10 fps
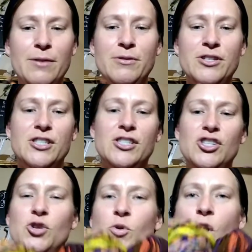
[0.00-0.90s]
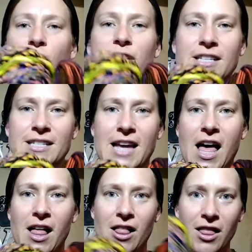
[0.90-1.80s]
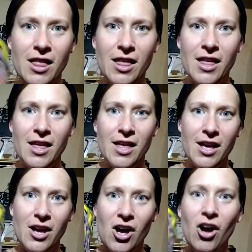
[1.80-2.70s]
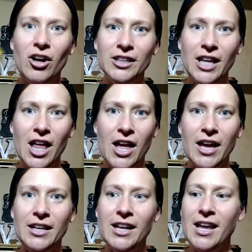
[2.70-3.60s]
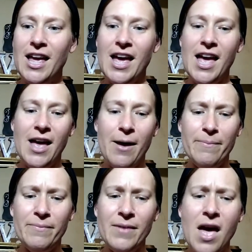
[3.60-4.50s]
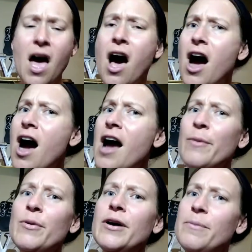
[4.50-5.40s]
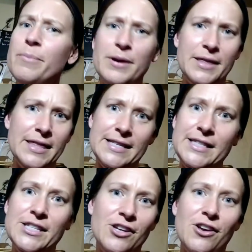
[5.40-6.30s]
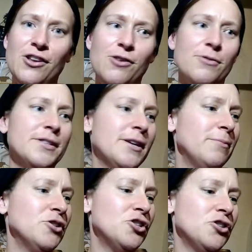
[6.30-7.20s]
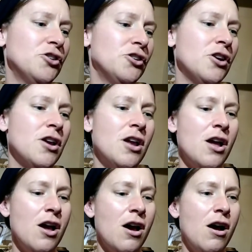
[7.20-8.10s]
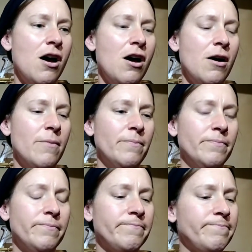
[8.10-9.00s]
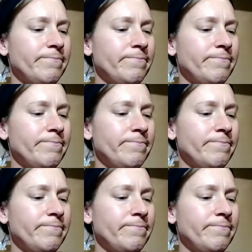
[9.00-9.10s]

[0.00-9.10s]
but it was just too hard to tell online. And um, I will put this to good use, I'm sure. Um,